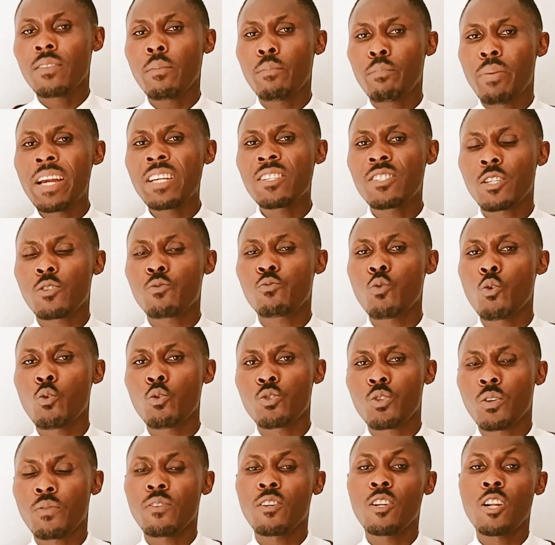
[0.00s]
And the basic
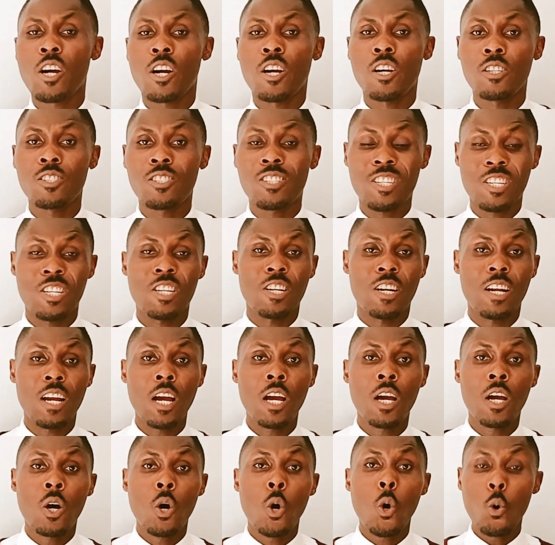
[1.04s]
rules you've learned
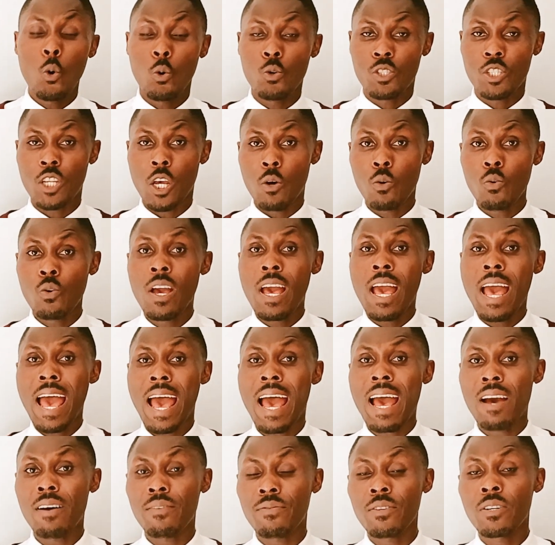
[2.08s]
here also
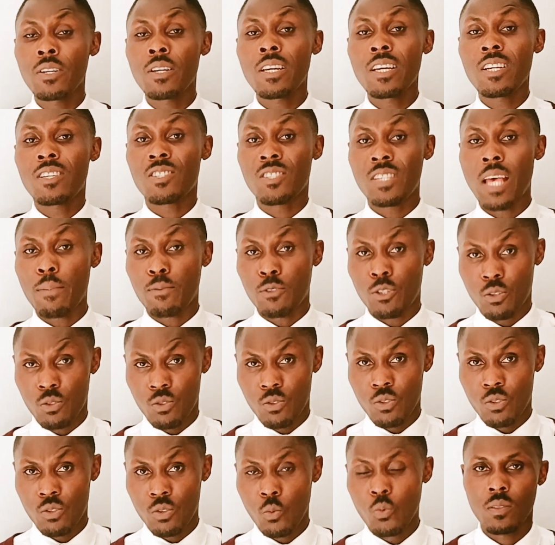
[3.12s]
have
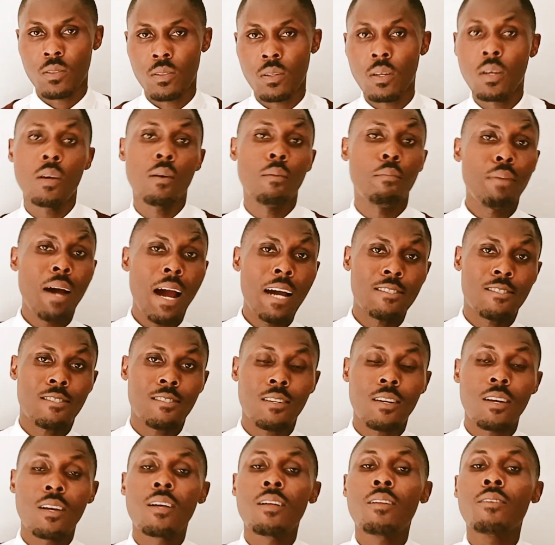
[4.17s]
exceptions. But
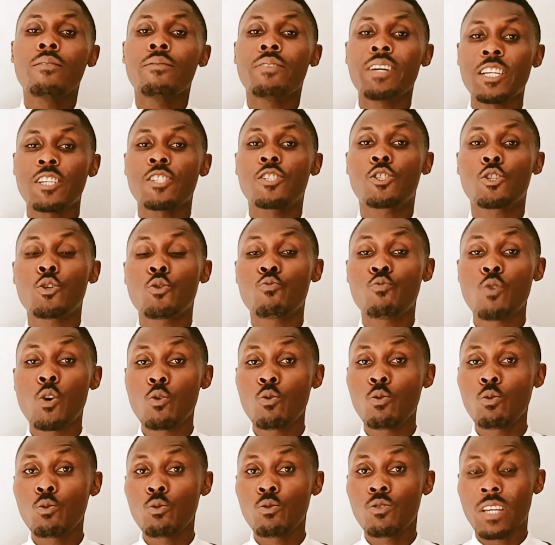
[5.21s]
these 2
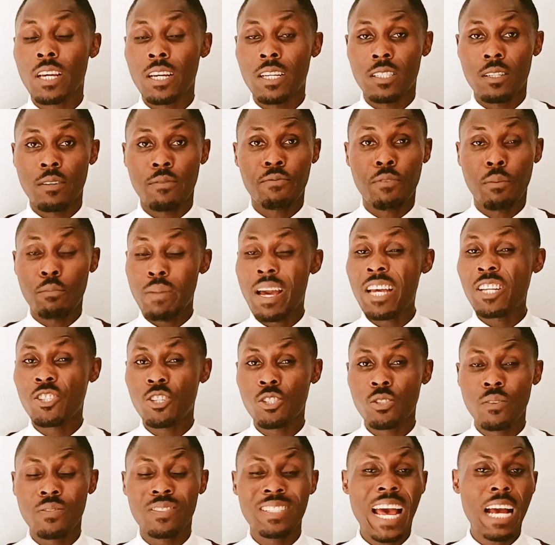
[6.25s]
rules in the
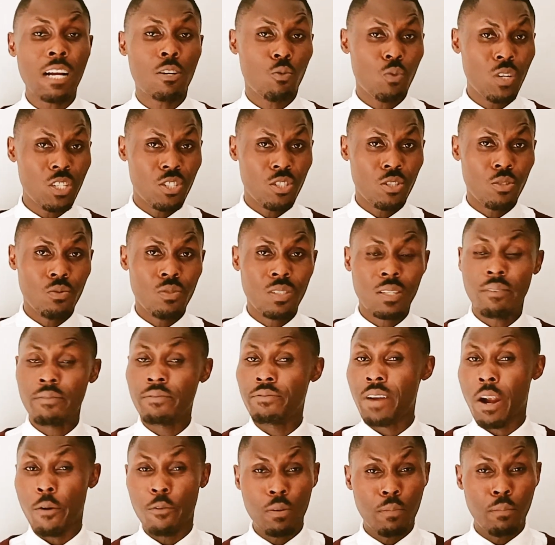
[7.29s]
formation of tag questions are
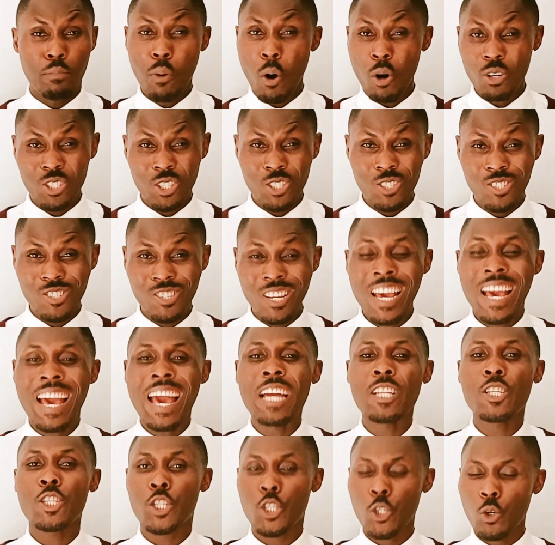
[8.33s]
very important
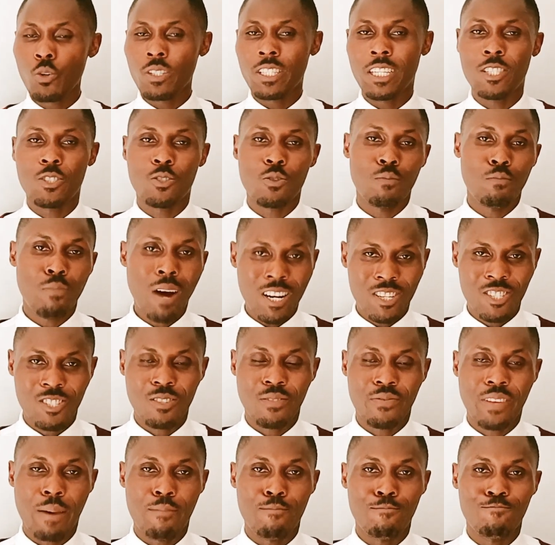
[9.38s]
and you need to
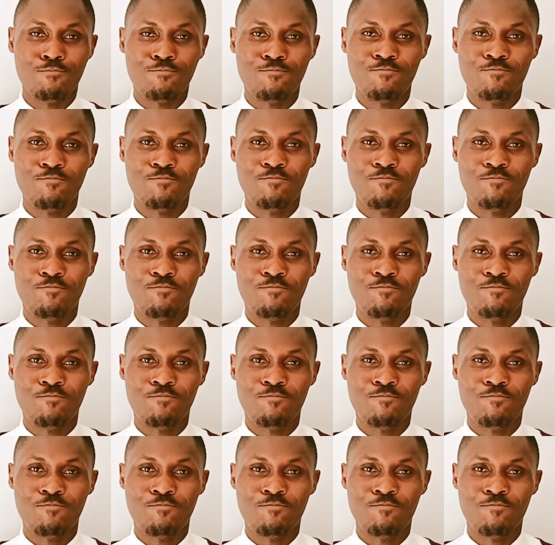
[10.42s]
master them.